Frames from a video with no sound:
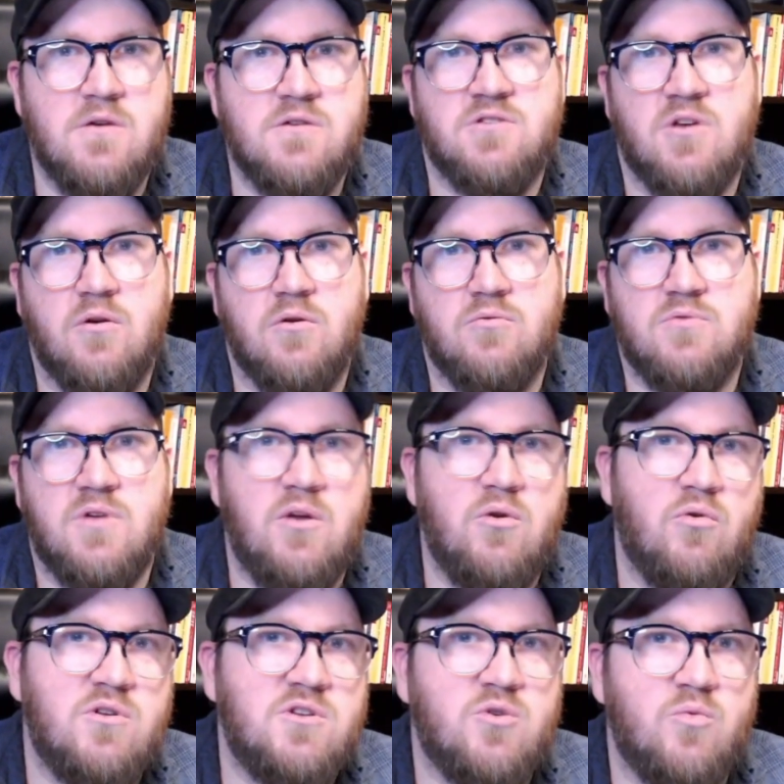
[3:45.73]
So in
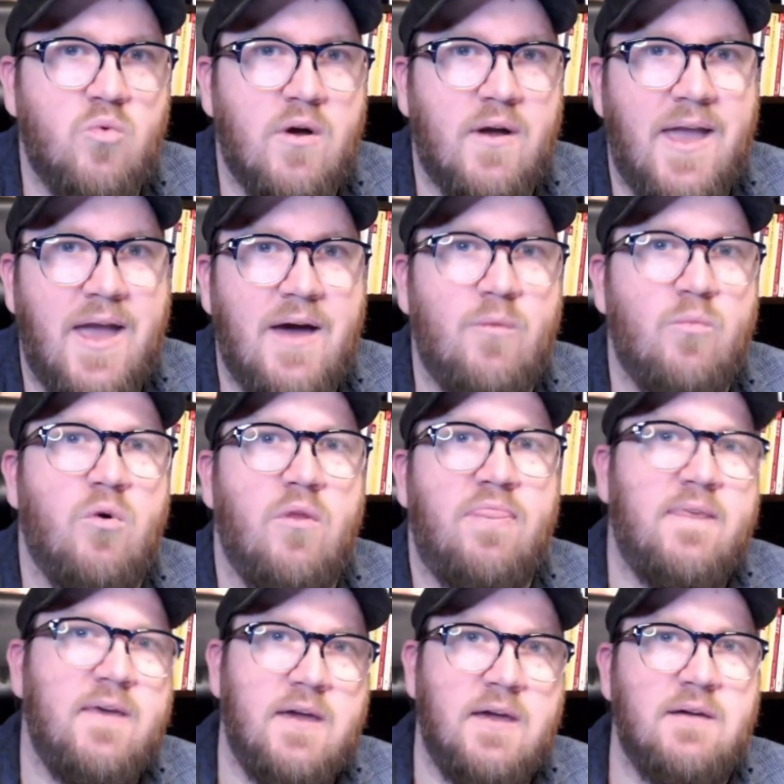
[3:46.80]
order to work out what
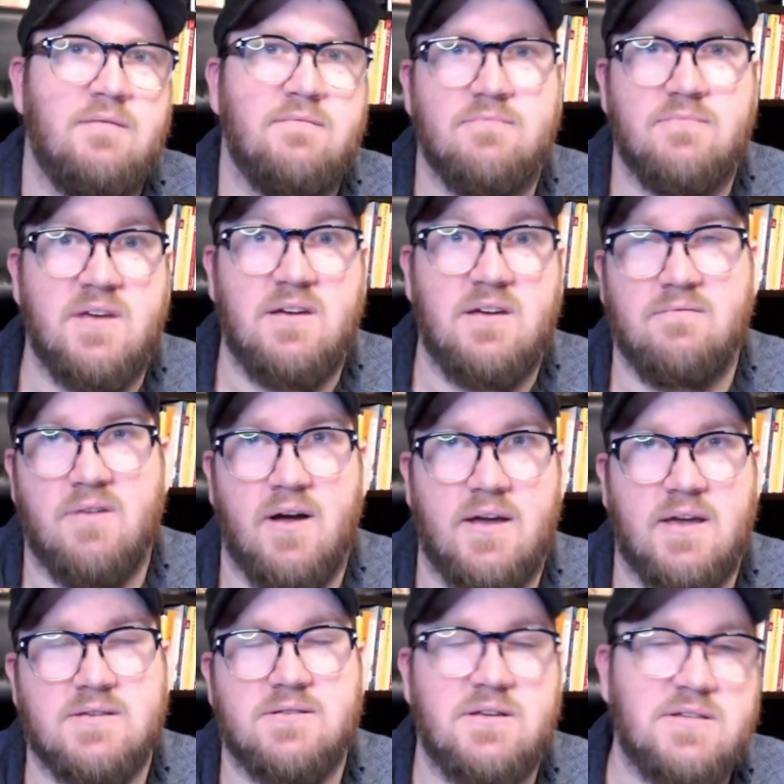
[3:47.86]
the, the I
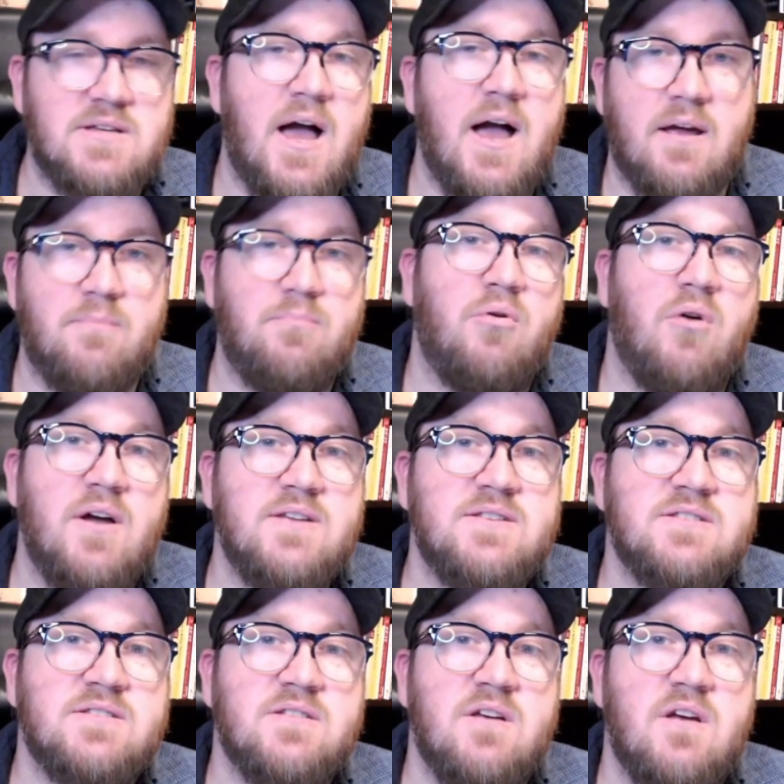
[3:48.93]
guess, the target
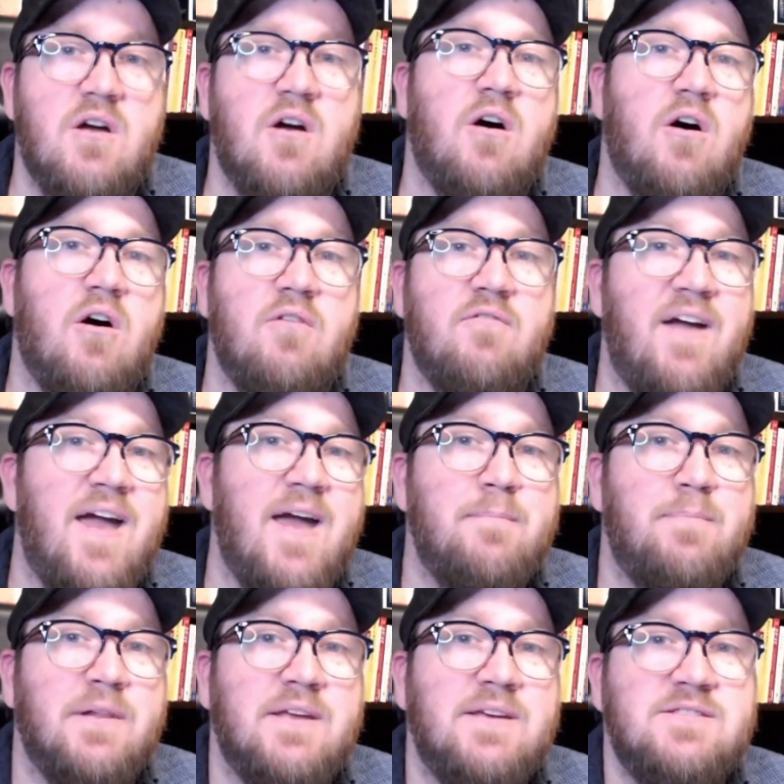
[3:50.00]
price of
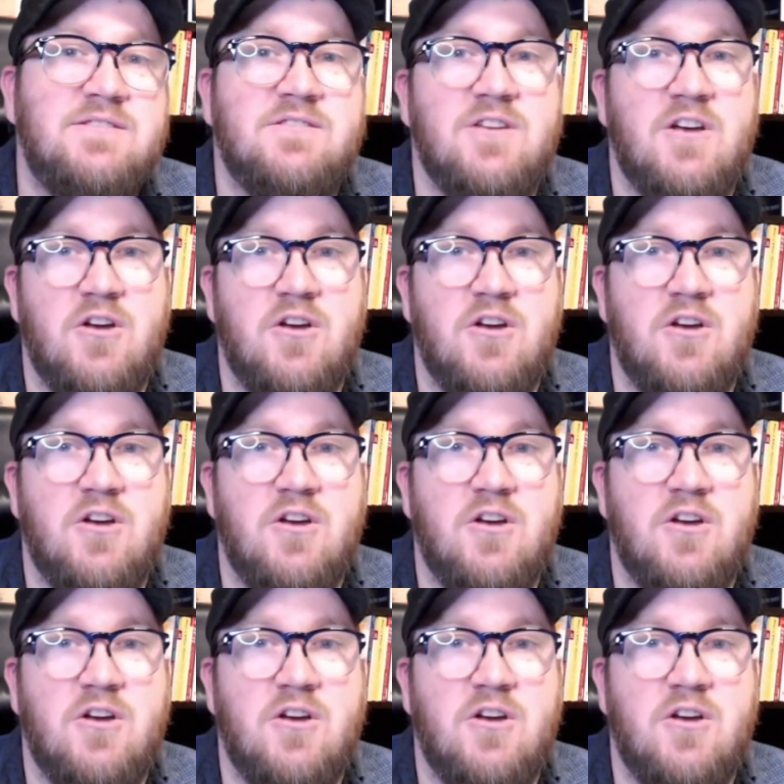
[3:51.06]
Ample is,